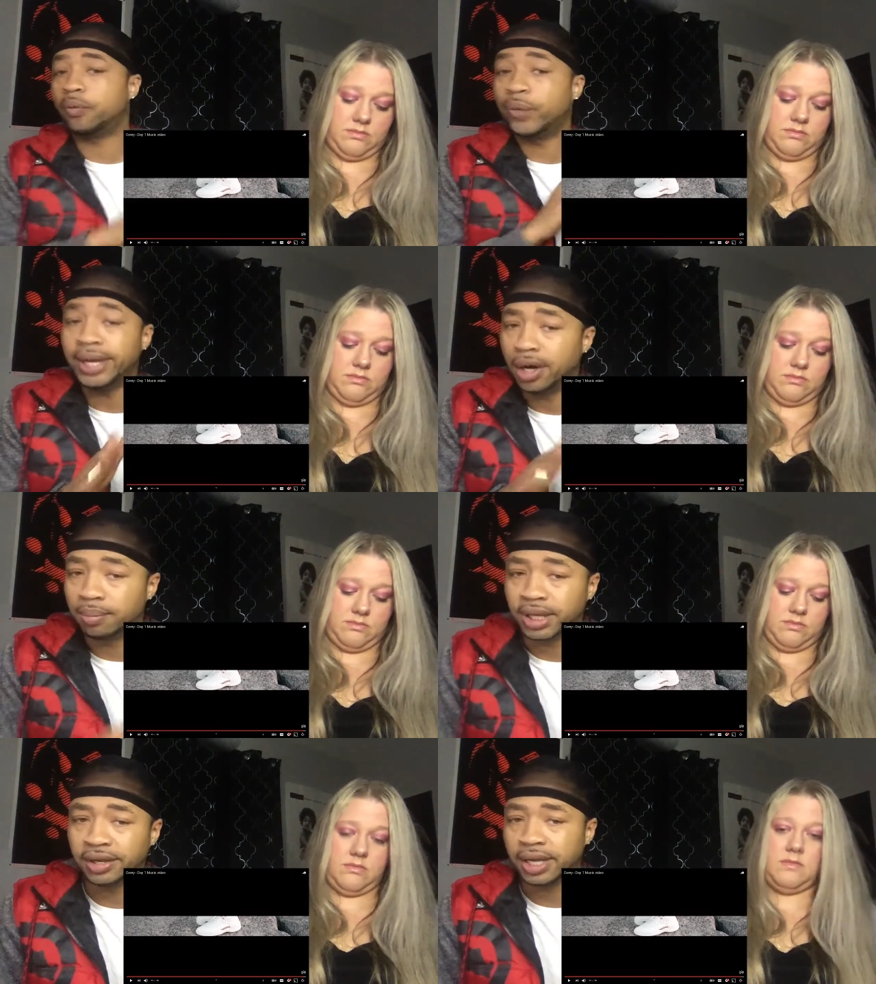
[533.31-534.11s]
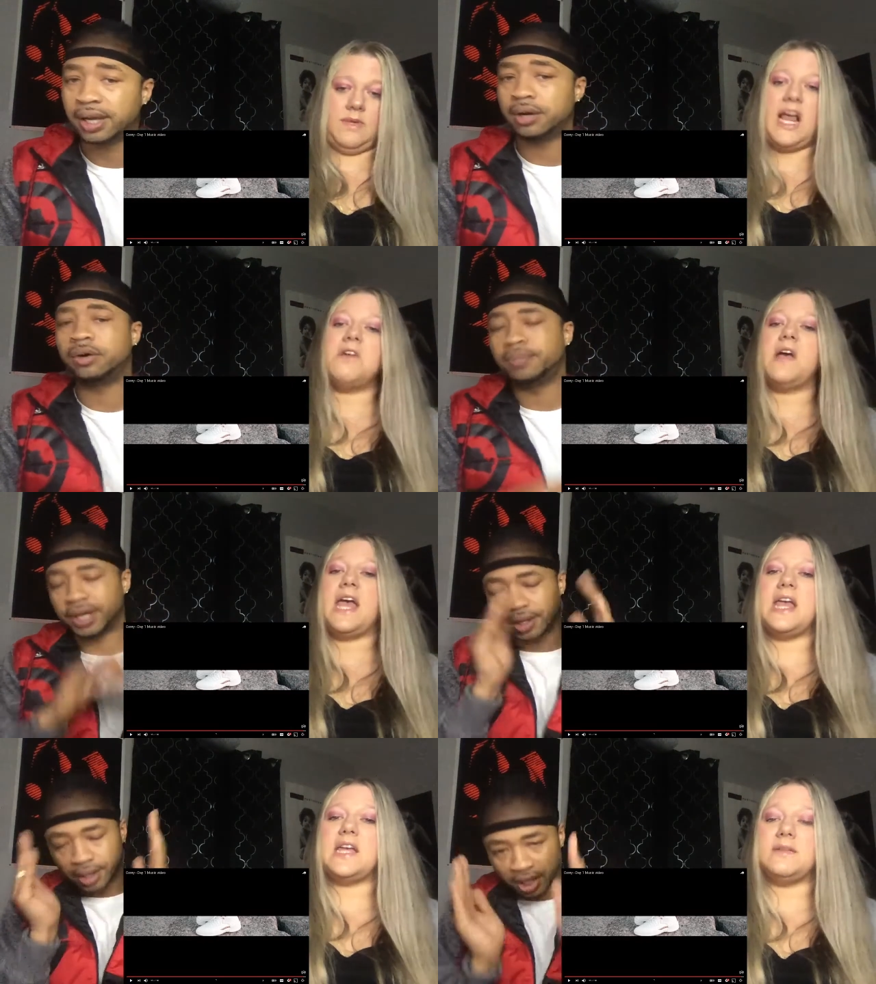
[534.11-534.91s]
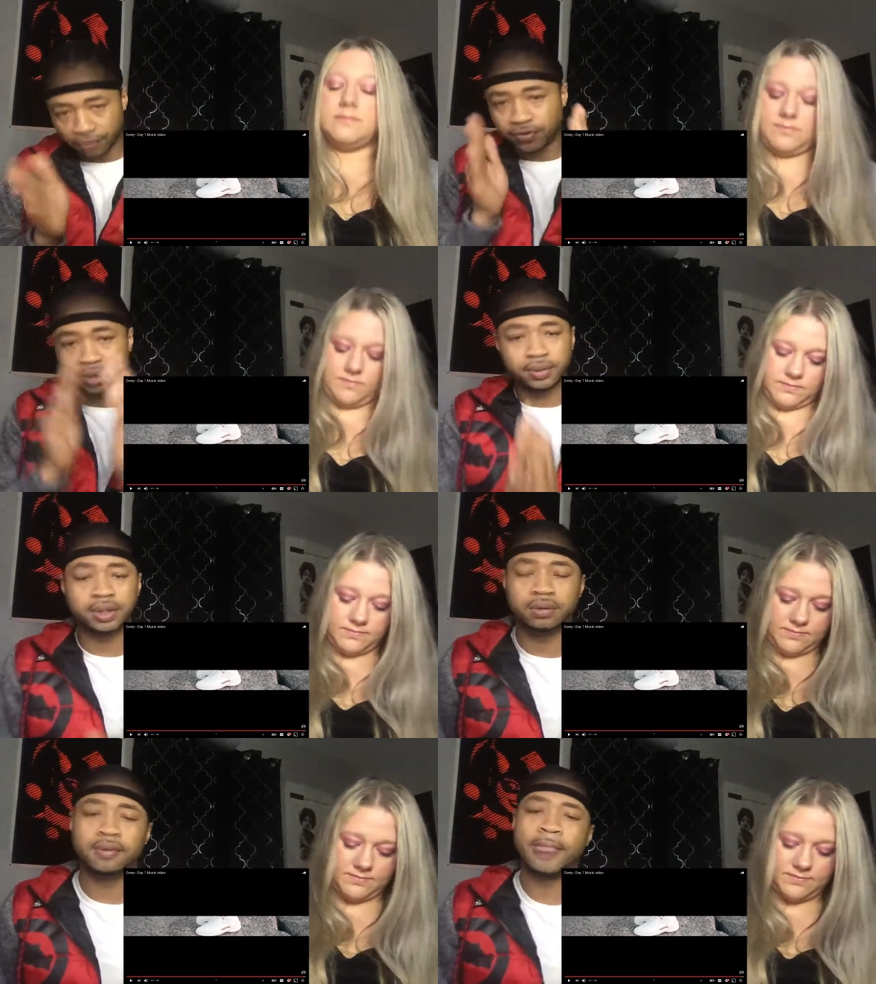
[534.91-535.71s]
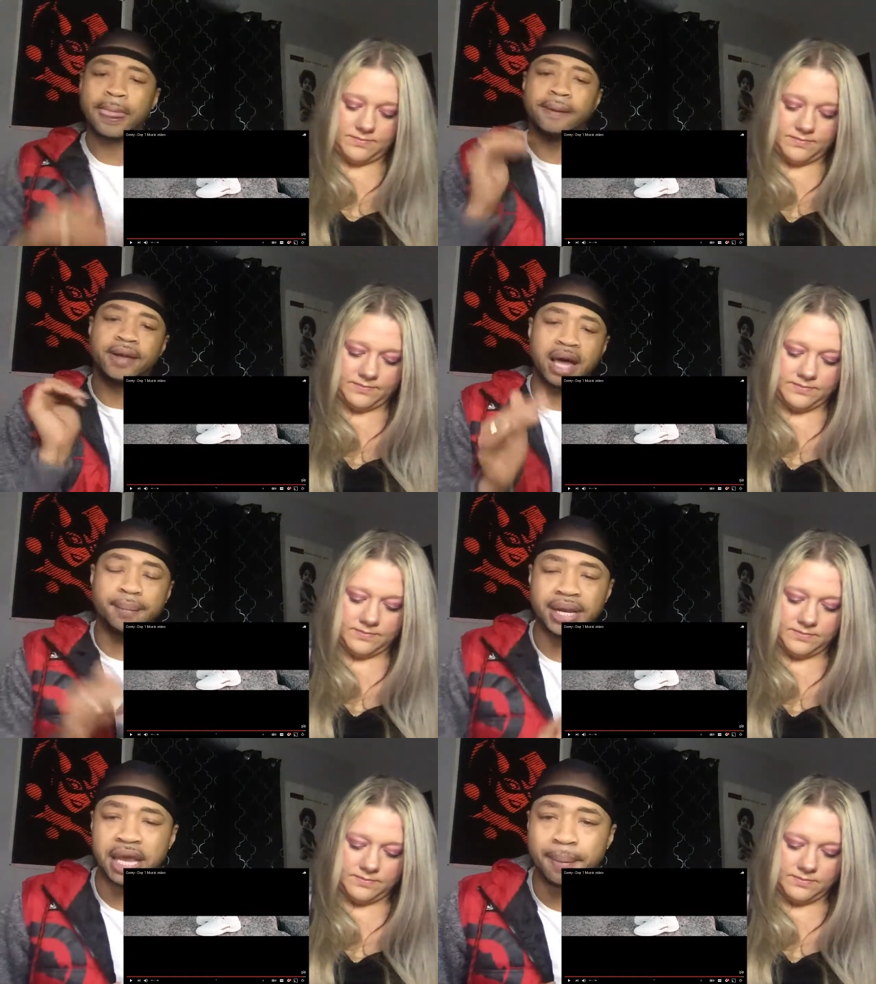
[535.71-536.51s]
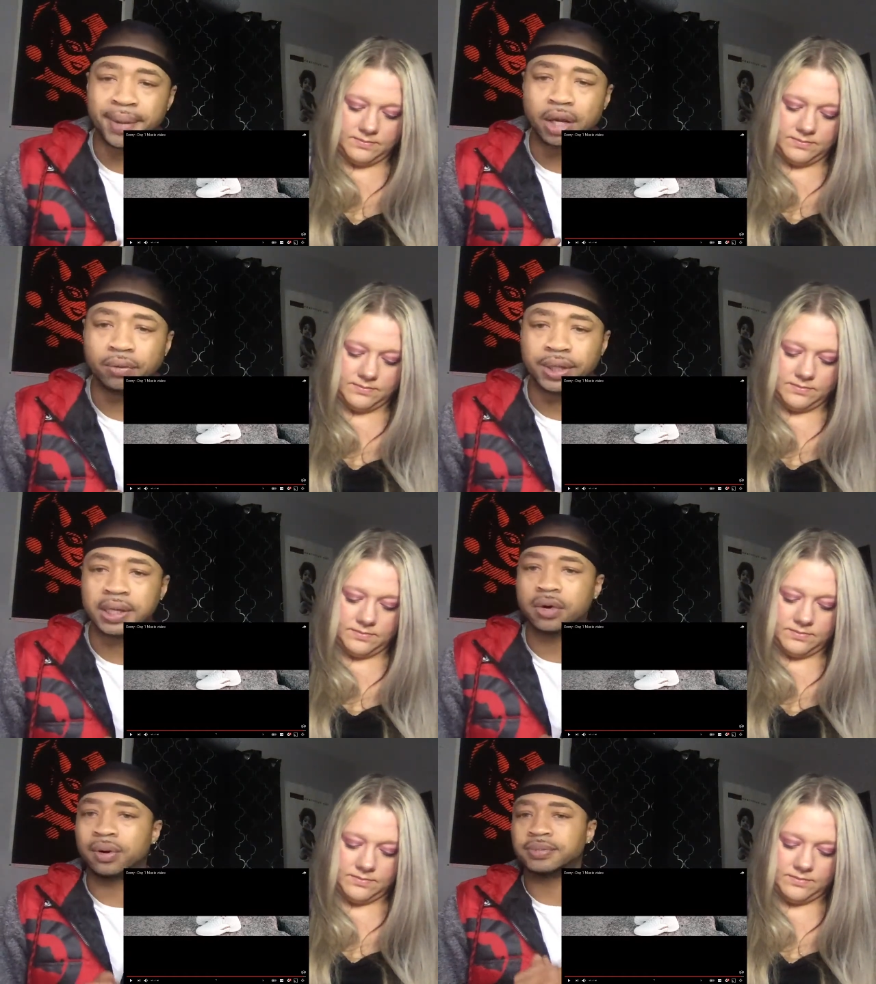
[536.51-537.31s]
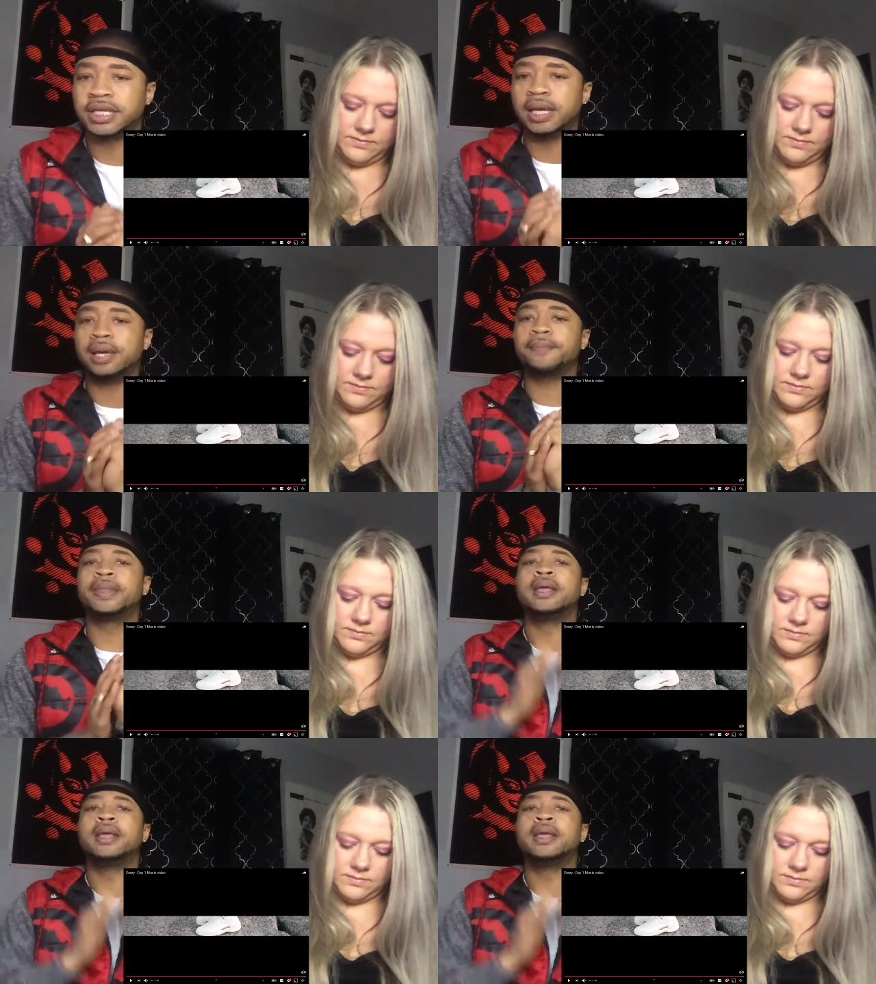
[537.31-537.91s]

Speaker 1: We don't believe that. Don't hate. If you do, comment down below. You know what I'm saying?